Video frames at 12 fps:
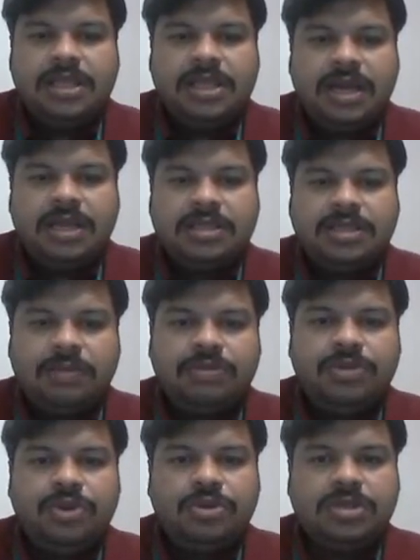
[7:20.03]
There are some
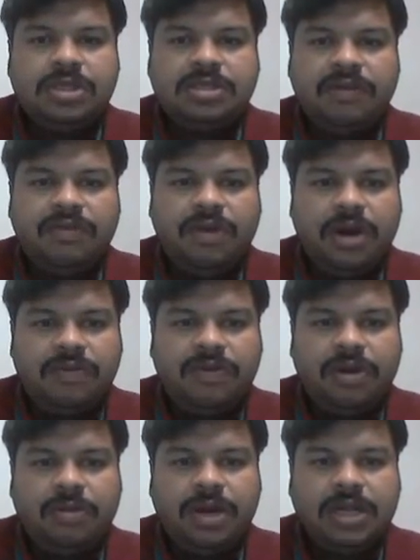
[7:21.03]
uses of
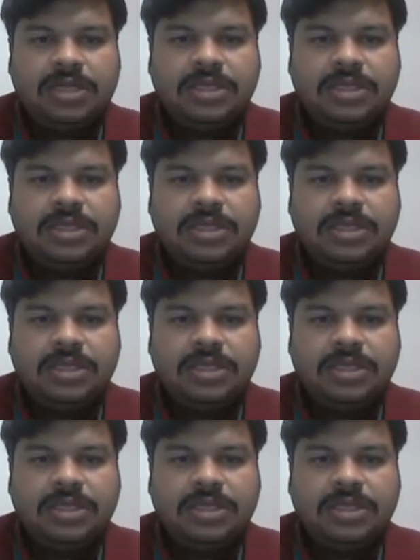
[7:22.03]
waterfall model.